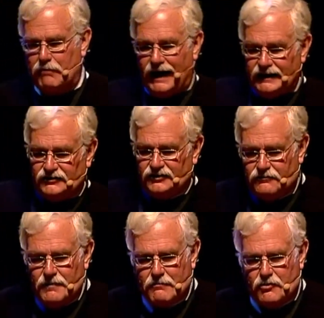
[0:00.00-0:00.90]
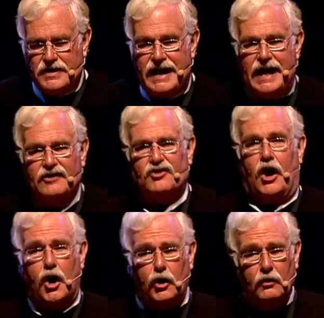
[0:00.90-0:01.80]
bytes of memory as
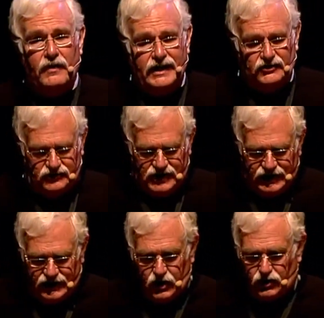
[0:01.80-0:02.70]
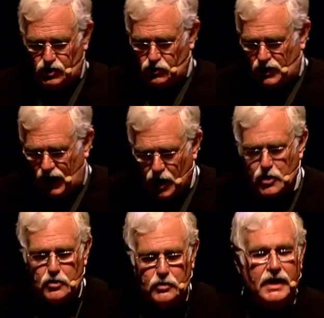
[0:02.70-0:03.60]
all that is needed to
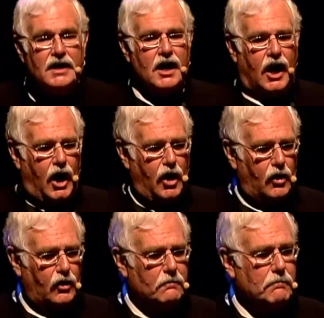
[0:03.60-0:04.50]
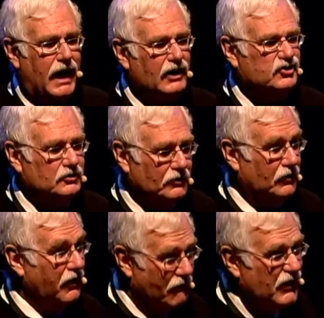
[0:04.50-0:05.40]
code all
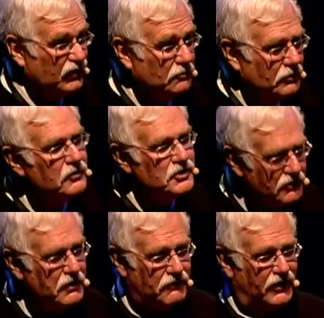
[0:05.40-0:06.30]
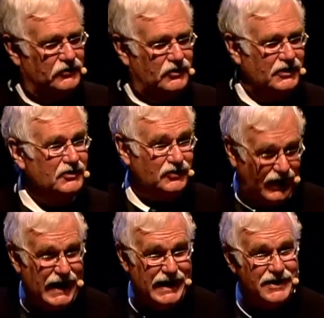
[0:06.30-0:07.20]
possible visible universes
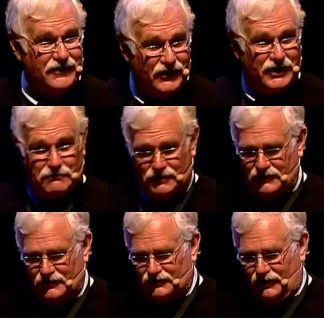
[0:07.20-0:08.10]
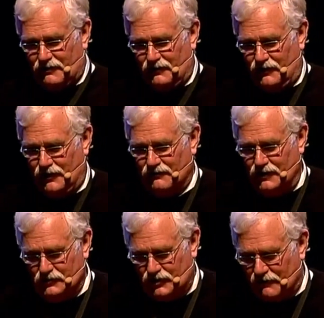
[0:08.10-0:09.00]
in the computers of the far
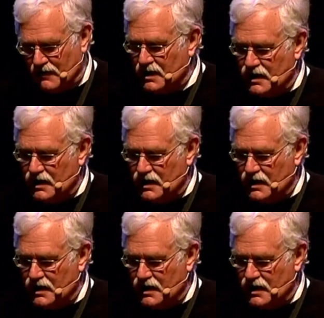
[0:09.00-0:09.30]
future.